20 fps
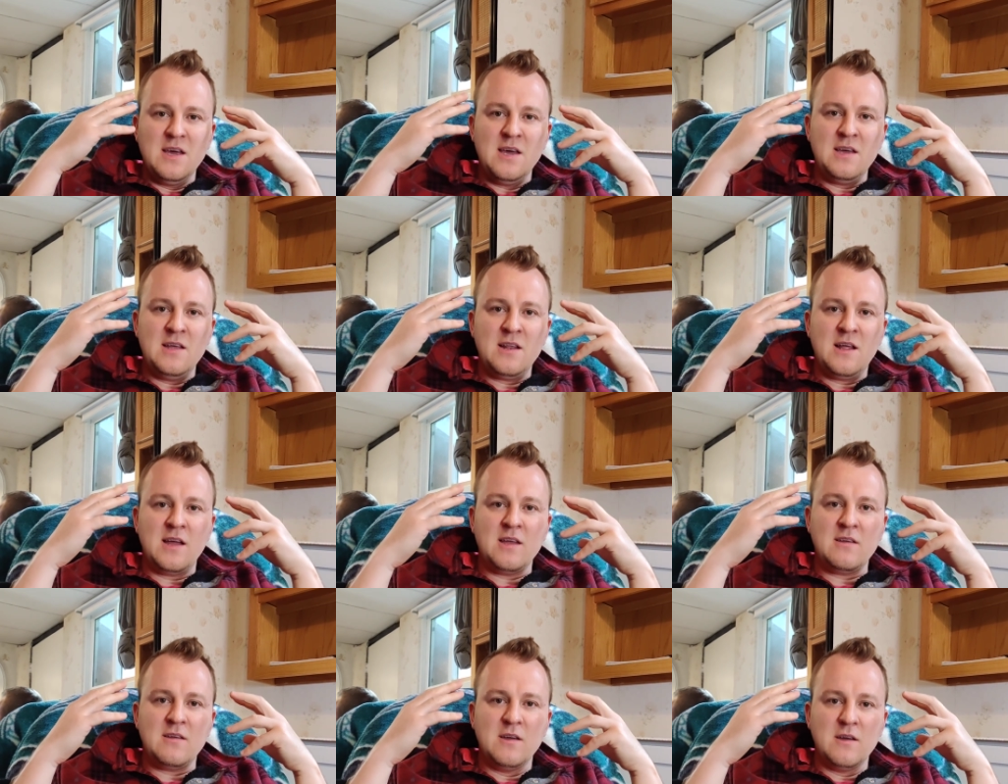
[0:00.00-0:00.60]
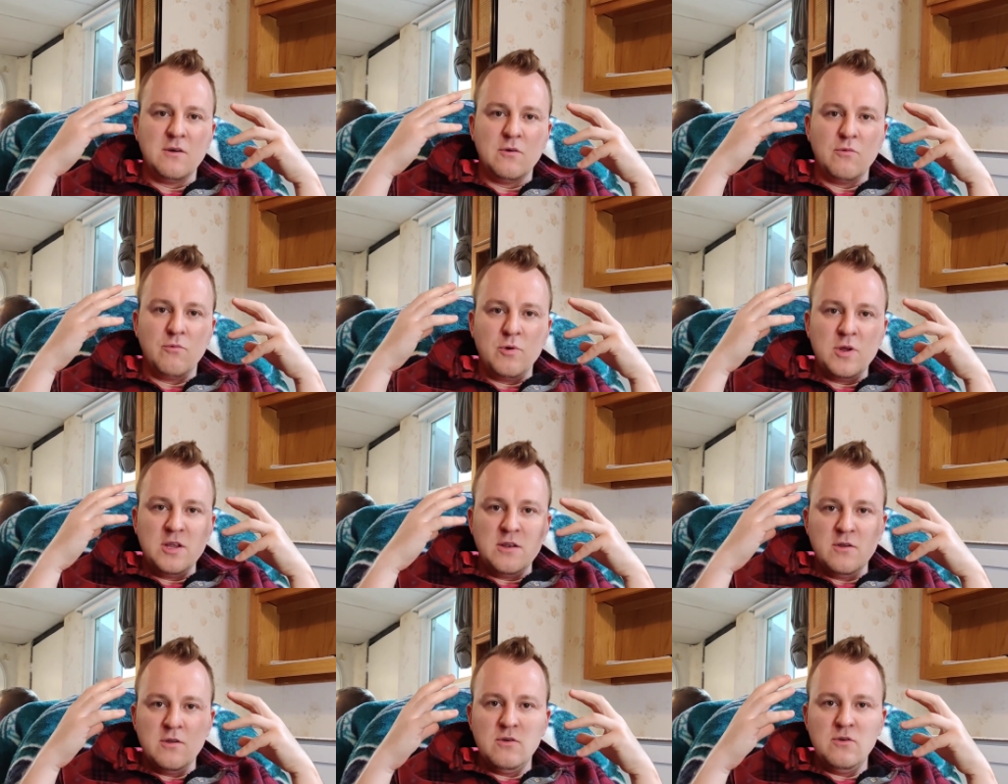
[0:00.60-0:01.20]
and I
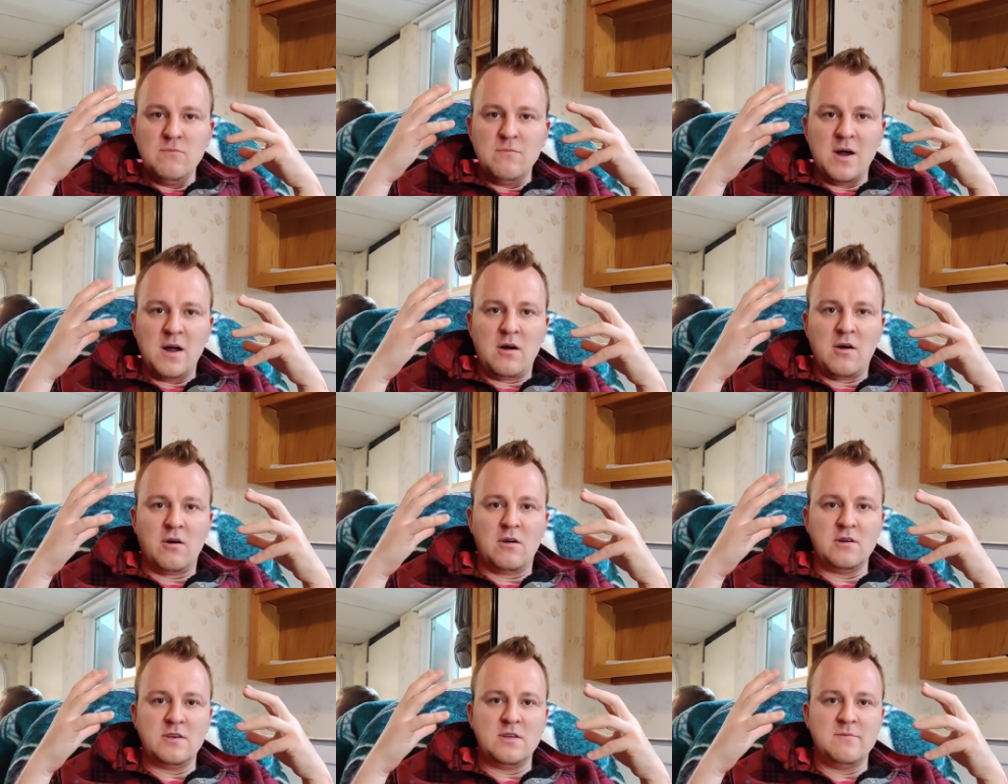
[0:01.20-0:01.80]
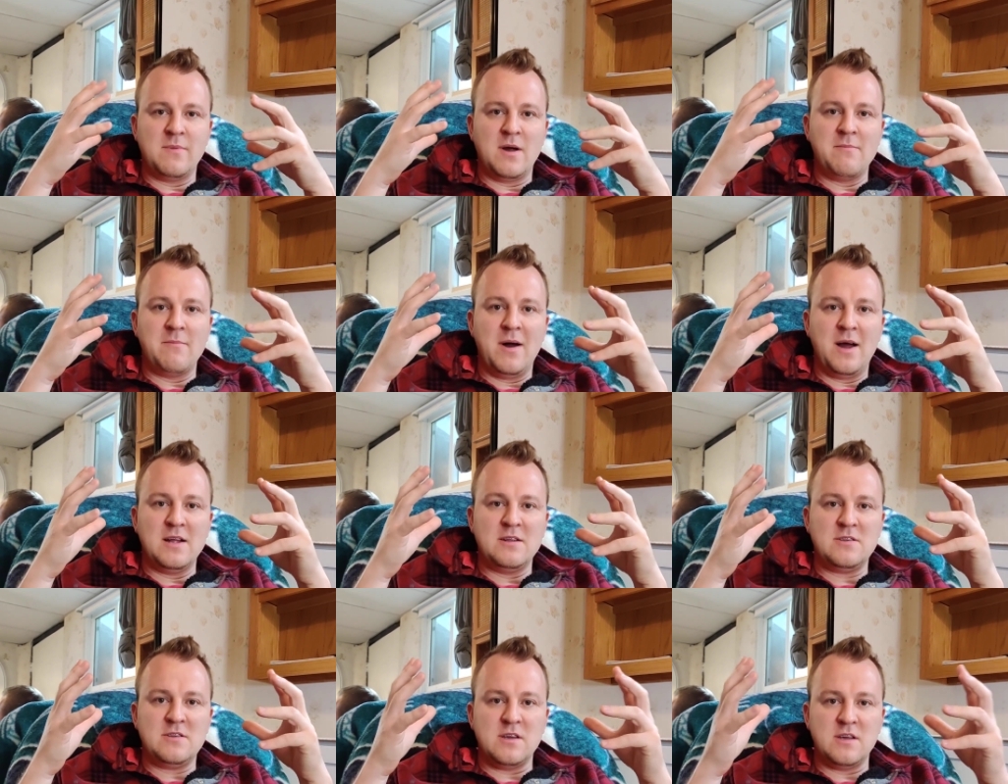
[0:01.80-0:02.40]
renew my heart and my
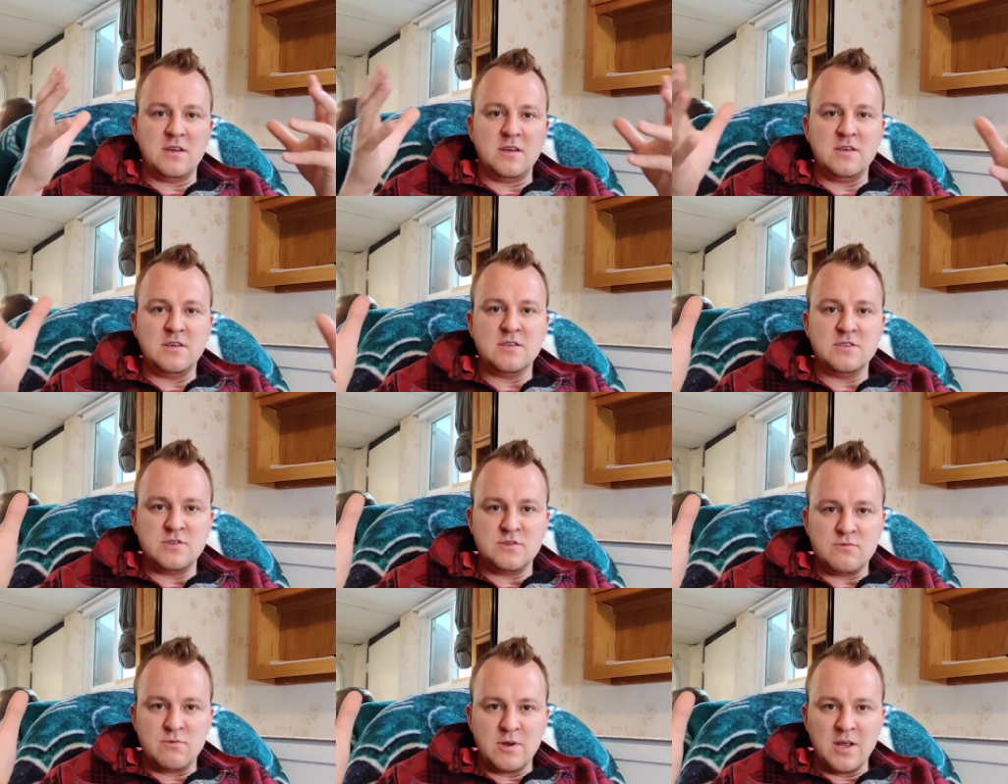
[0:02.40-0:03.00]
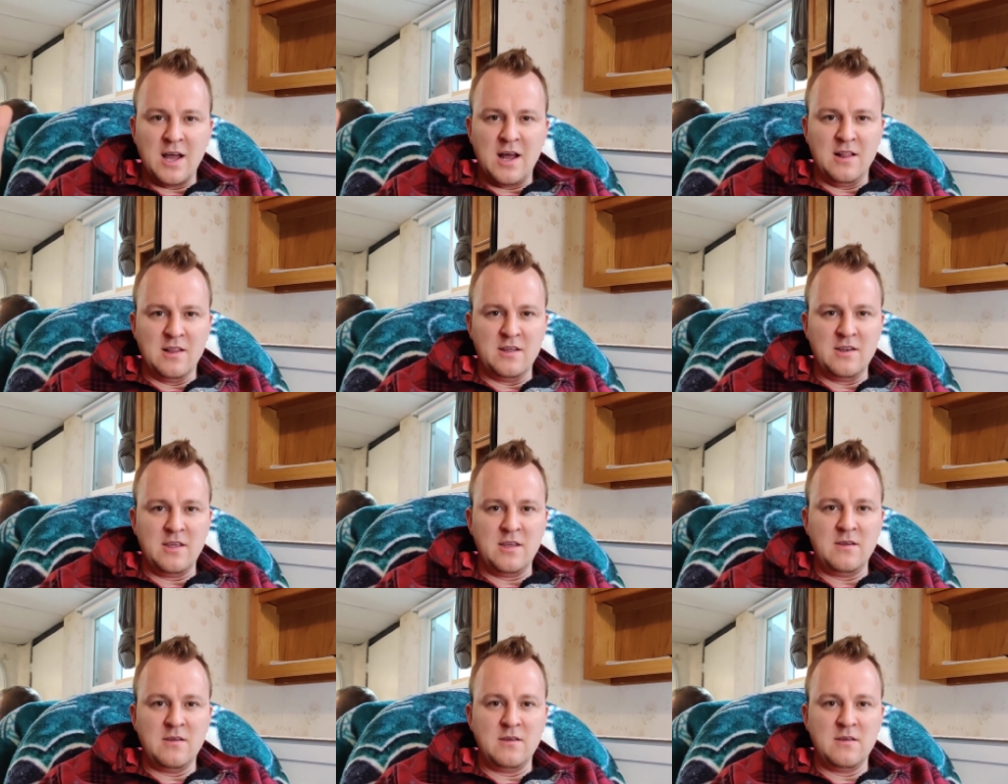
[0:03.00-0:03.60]
mind to his
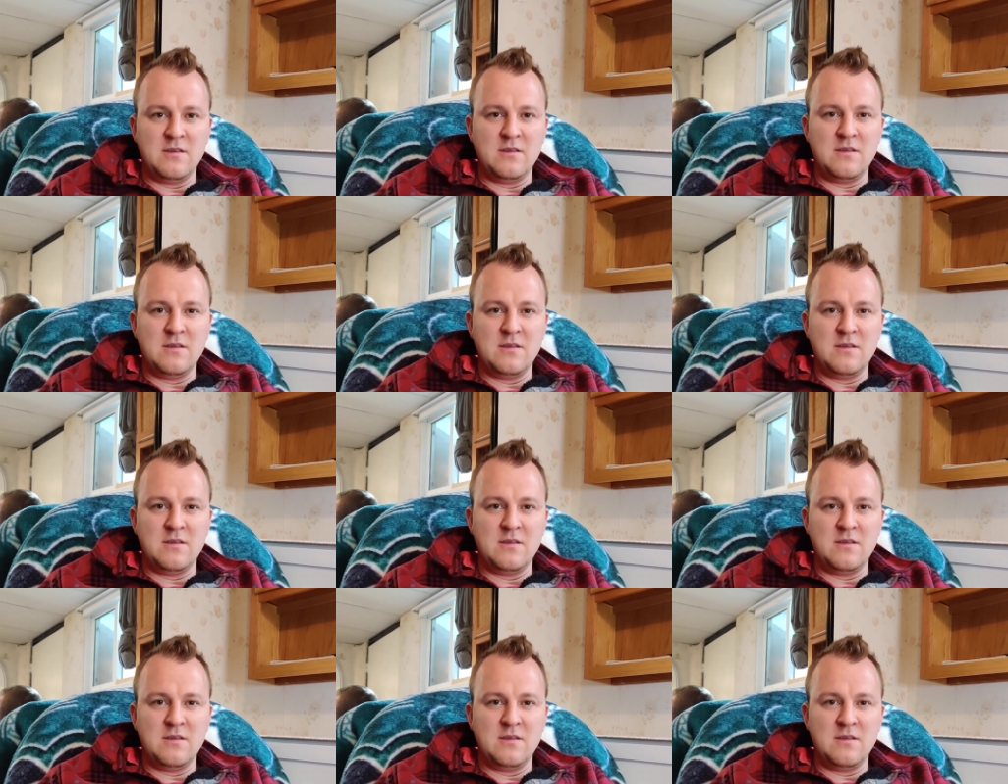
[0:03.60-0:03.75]
reality.